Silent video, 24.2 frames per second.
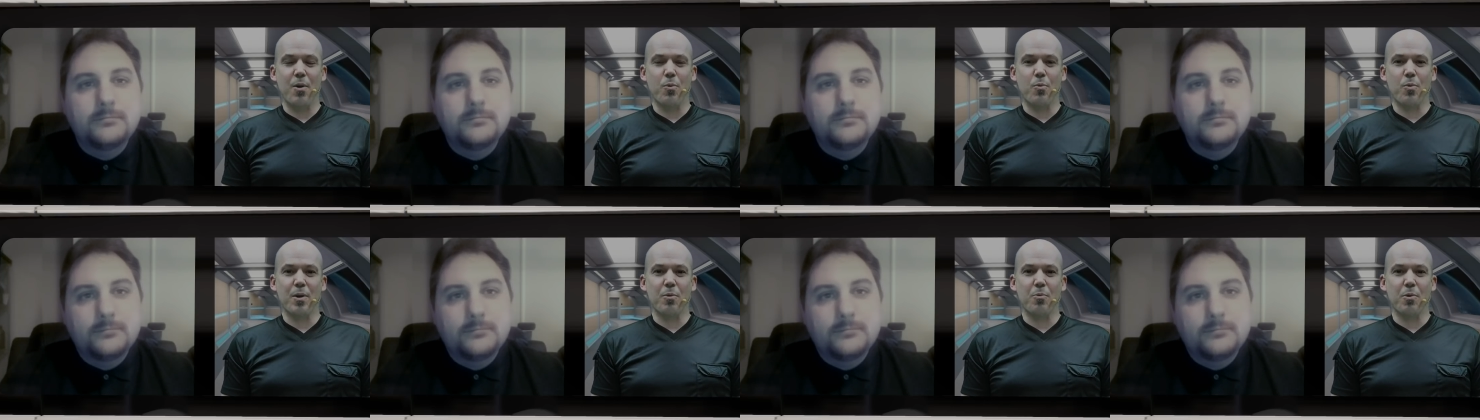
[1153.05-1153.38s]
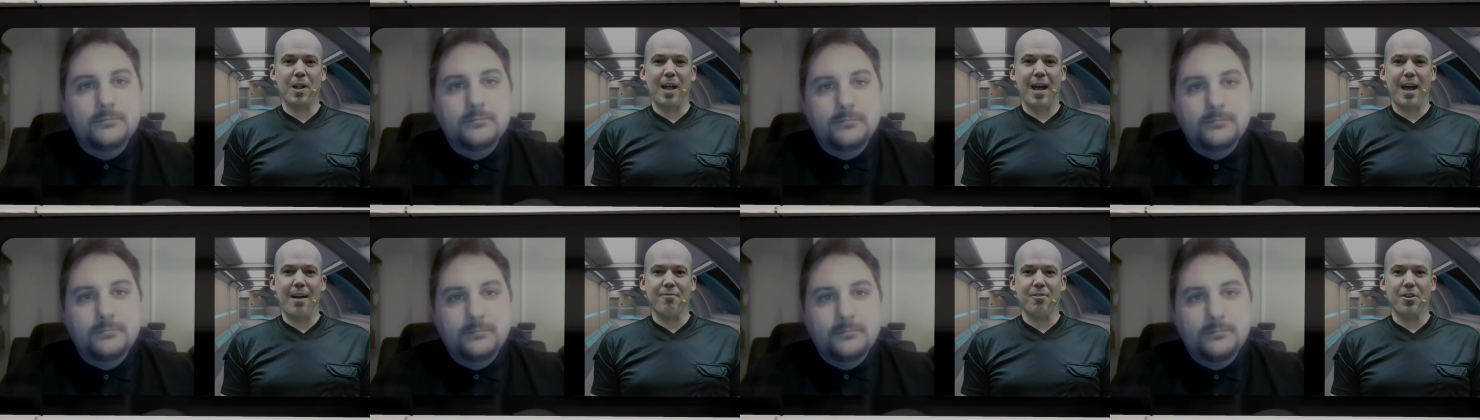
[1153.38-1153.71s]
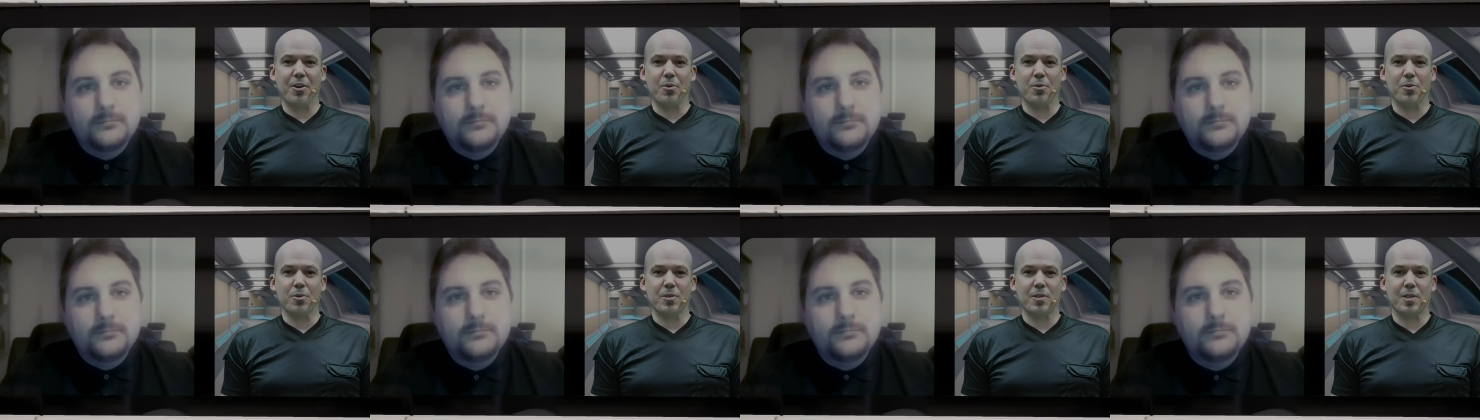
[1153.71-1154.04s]
Speaker 1: we will have
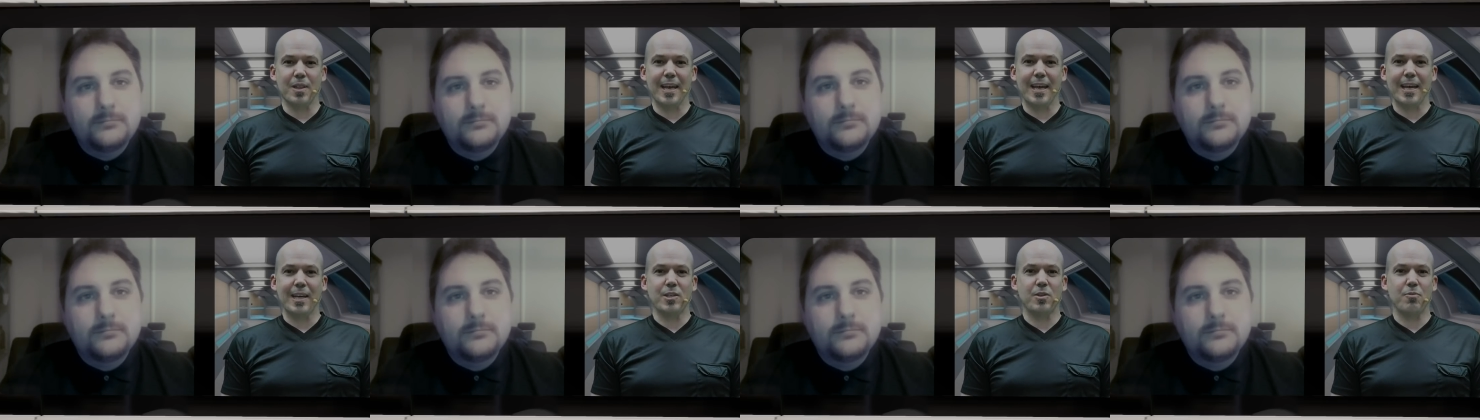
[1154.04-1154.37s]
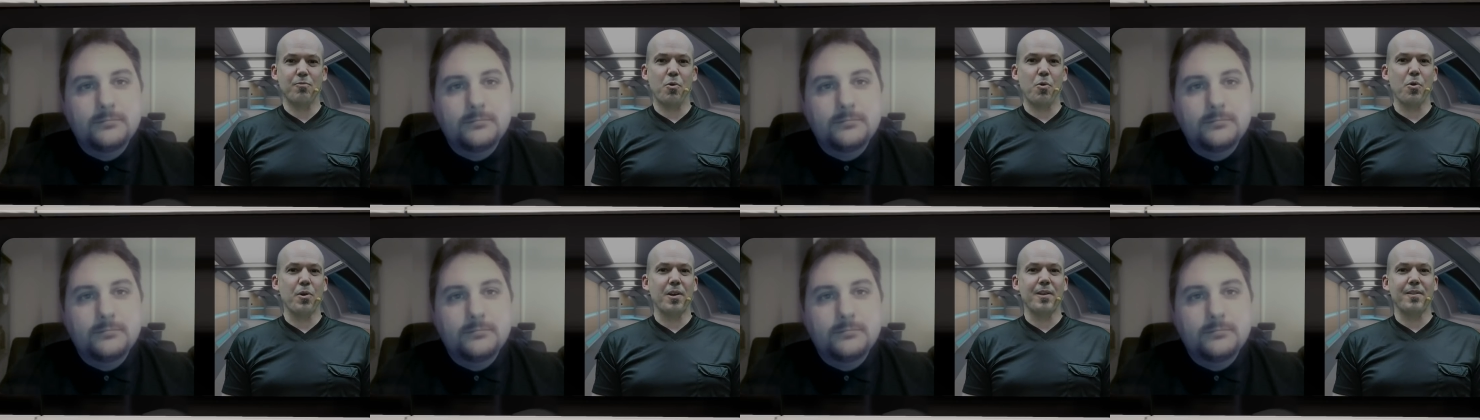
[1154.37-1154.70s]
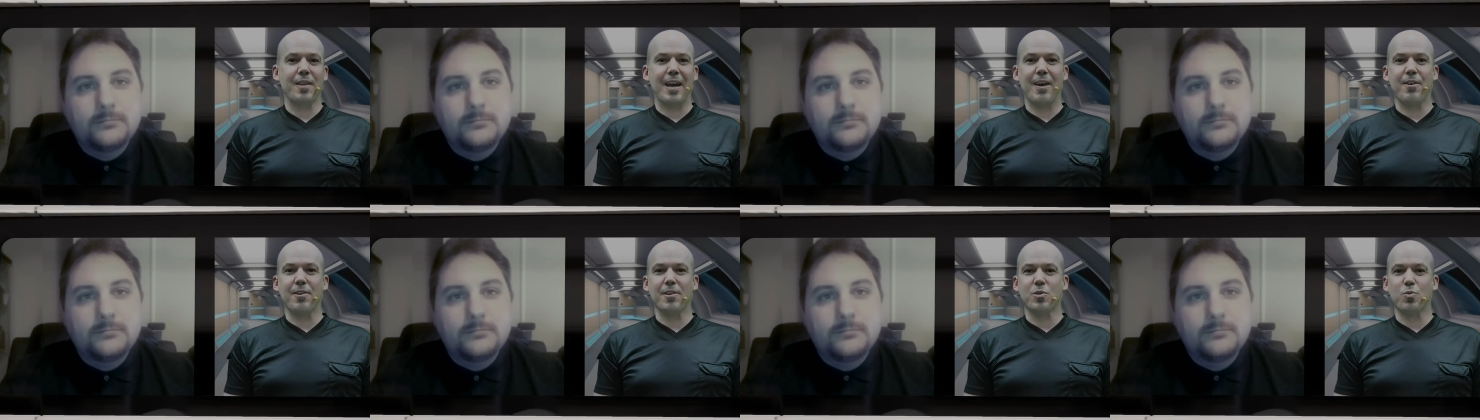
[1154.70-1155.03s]
those links for you
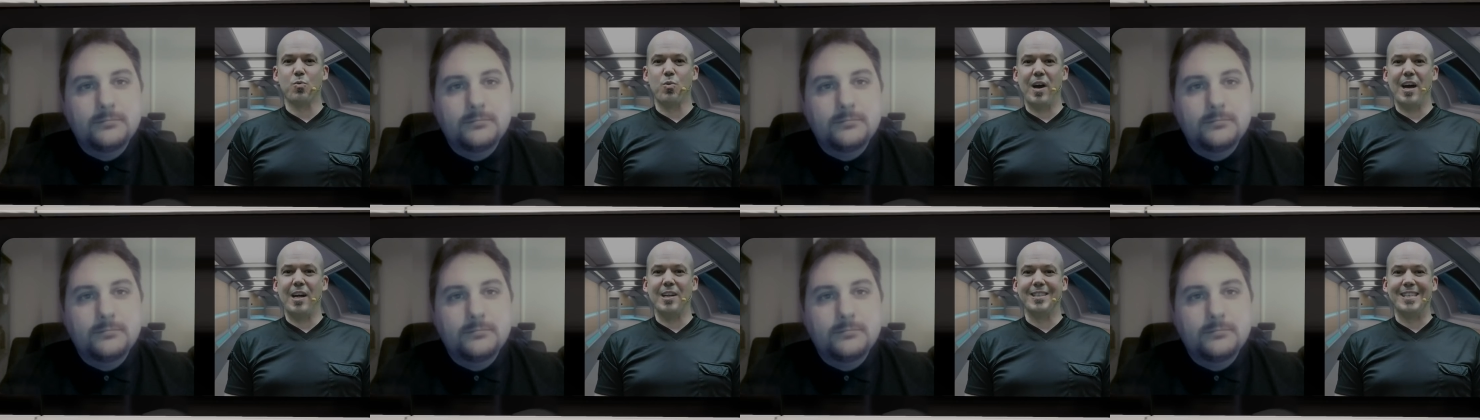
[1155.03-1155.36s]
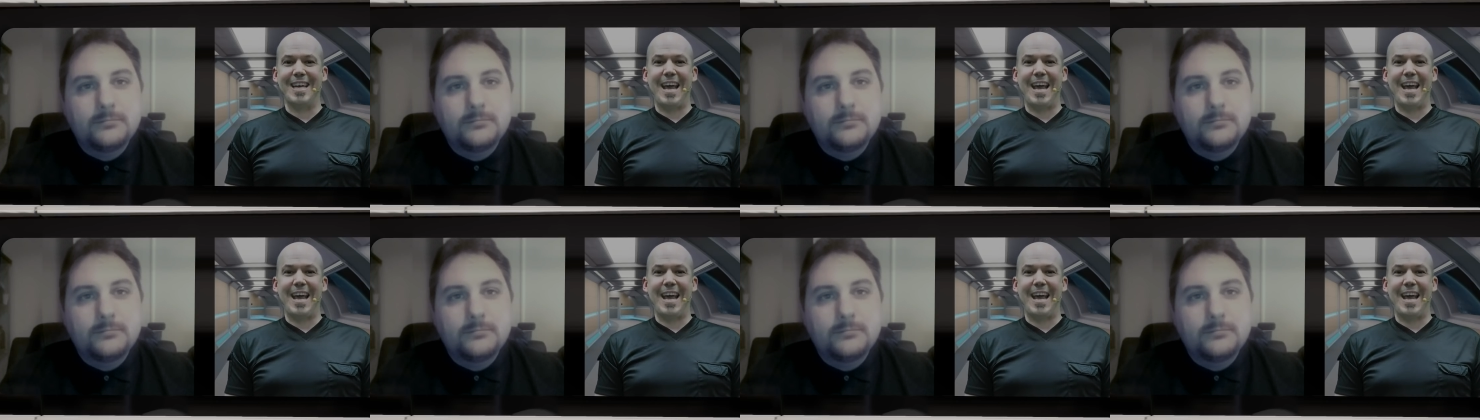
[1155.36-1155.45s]
there as well.